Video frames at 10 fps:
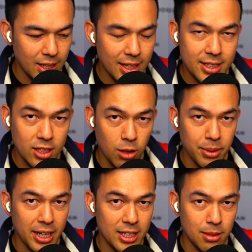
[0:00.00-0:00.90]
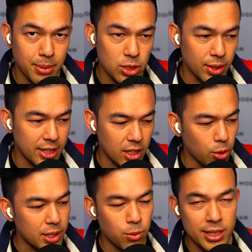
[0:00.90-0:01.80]
it's a combination between
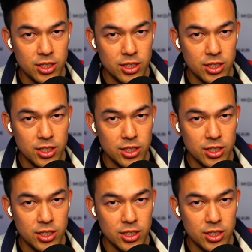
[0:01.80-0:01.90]
knowing when